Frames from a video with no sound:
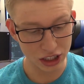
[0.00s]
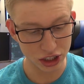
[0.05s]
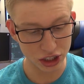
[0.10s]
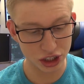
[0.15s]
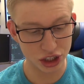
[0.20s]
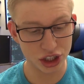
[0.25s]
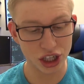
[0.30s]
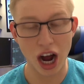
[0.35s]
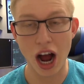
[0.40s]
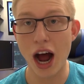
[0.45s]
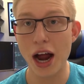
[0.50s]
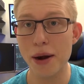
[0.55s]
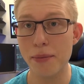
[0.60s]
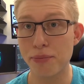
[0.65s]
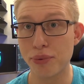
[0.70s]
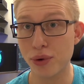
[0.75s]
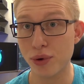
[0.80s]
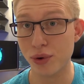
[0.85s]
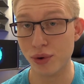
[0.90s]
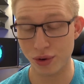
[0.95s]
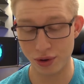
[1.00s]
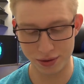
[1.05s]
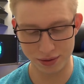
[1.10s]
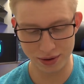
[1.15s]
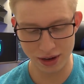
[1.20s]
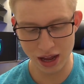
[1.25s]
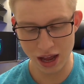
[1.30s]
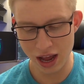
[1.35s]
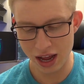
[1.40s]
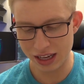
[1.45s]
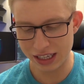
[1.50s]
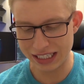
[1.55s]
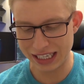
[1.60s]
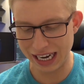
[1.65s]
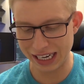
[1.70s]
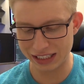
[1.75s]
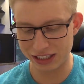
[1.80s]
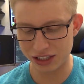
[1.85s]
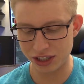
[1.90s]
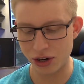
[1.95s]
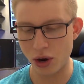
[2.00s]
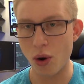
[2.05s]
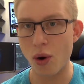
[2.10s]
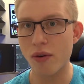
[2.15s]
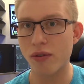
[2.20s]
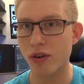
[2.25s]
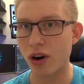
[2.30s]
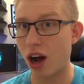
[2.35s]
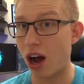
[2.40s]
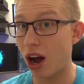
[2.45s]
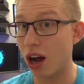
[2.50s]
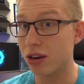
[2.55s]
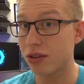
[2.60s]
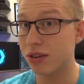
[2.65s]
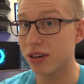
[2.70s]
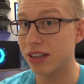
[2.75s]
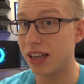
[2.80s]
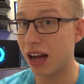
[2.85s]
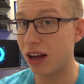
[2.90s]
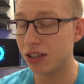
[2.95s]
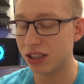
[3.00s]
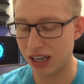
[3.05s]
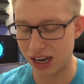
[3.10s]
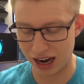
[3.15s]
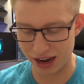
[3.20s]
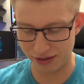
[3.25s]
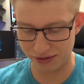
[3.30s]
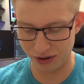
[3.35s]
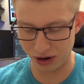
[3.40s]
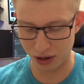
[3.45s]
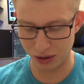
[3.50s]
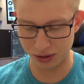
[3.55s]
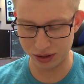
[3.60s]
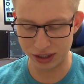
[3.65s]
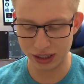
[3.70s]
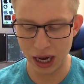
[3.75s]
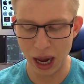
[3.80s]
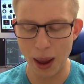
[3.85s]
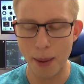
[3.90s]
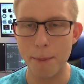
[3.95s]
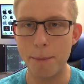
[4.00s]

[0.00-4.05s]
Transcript: John Poole tested over 100,000 iPhones,